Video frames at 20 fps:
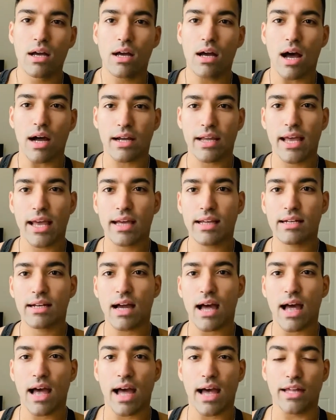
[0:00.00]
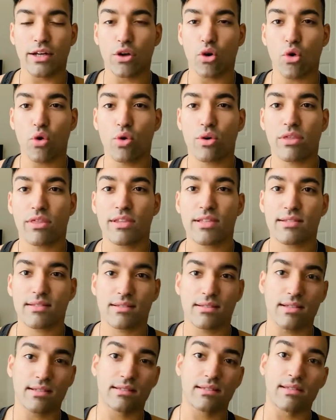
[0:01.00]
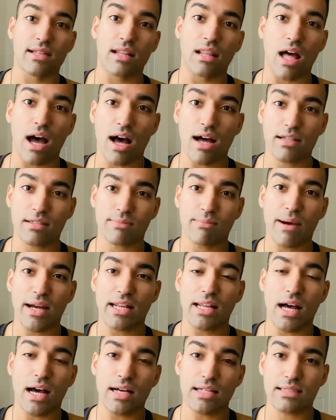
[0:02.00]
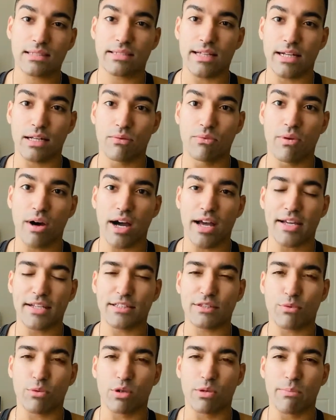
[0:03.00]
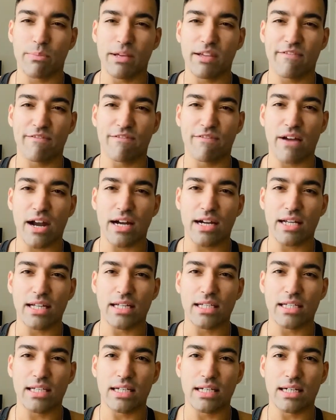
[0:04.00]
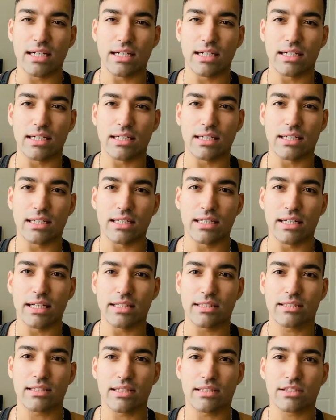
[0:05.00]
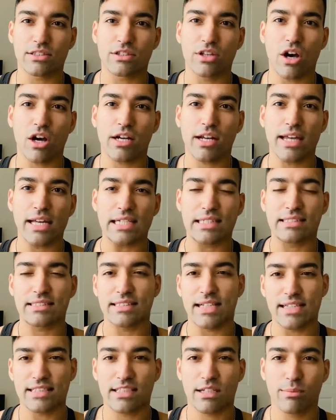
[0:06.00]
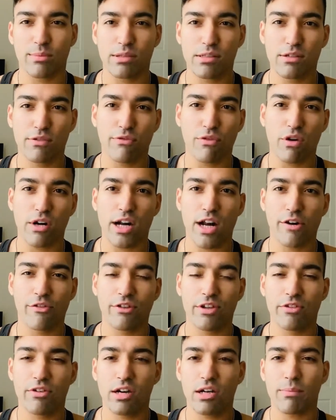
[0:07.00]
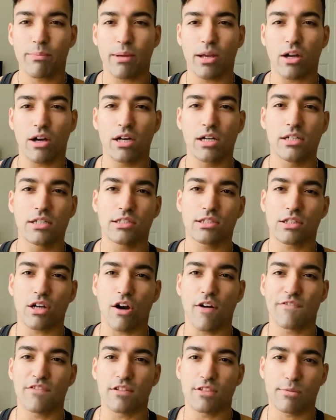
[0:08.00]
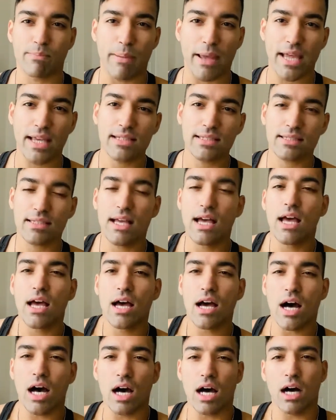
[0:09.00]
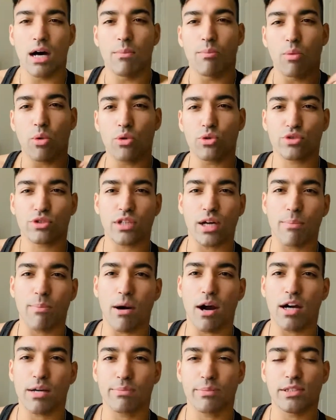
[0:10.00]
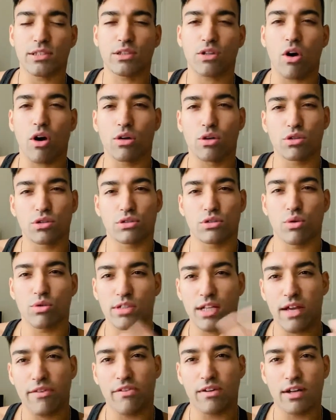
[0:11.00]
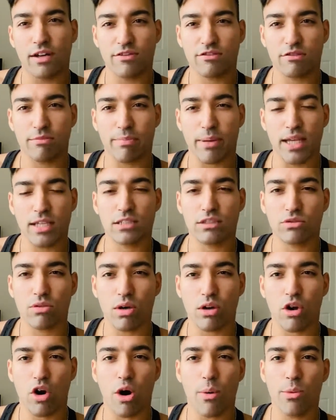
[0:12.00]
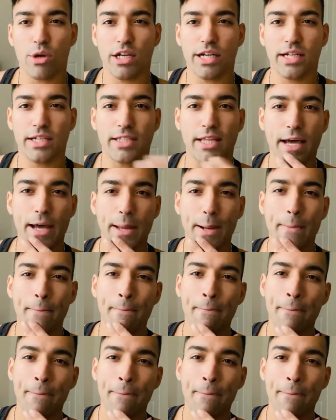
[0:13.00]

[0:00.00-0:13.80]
Again, I know my last advice would be very it's not accessible for everyone because of the space. Most apartments, condos don't have enough space to accommodate that,